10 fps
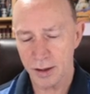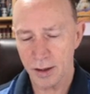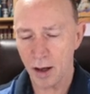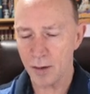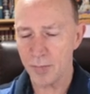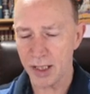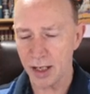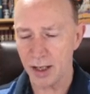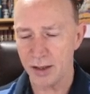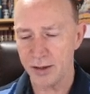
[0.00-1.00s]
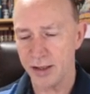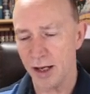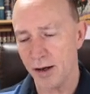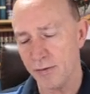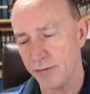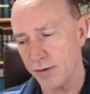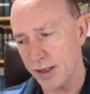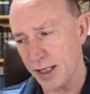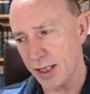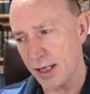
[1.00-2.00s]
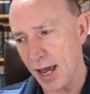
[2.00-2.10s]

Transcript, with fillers: not because of the